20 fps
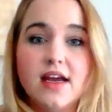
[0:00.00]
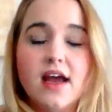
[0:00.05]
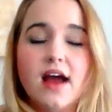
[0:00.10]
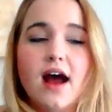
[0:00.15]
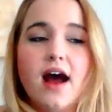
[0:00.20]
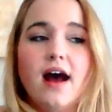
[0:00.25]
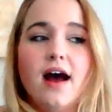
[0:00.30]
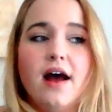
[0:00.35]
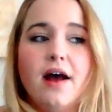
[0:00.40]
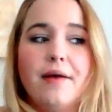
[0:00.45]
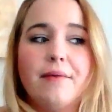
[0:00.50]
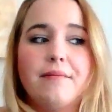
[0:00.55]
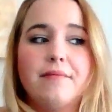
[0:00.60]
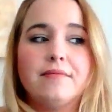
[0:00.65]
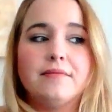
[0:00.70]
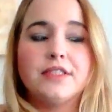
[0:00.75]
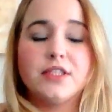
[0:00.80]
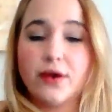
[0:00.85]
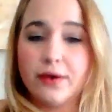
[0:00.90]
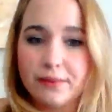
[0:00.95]

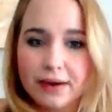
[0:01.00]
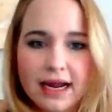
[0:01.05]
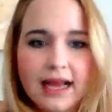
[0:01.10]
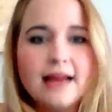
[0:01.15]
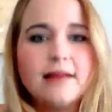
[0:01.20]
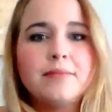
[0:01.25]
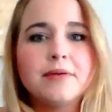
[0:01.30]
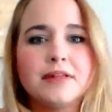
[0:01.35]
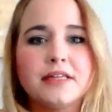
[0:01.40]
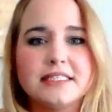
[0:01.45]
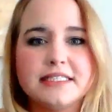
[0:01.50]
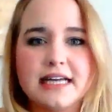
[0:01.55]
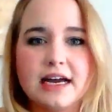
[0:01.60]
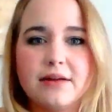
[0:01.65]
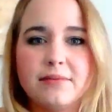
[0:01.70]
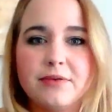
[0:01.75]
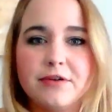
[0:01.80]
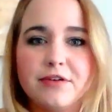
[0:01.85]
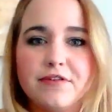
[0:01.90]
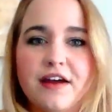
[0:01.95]
So I went ahead and put the
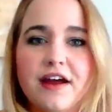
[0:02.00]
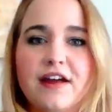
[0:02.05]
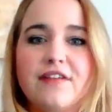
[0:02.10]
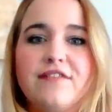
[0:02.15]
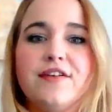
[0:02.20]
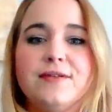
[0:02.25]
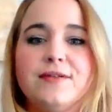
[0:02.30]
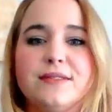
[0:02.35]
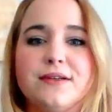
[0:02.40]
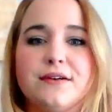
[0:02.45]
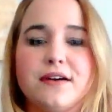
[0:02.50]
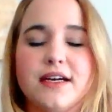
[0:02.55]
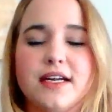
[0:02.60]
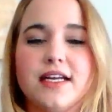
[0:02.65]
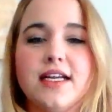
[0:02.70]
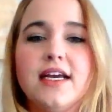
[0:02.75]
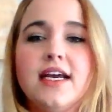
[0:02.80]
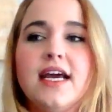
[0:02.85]
soundproof headphones on,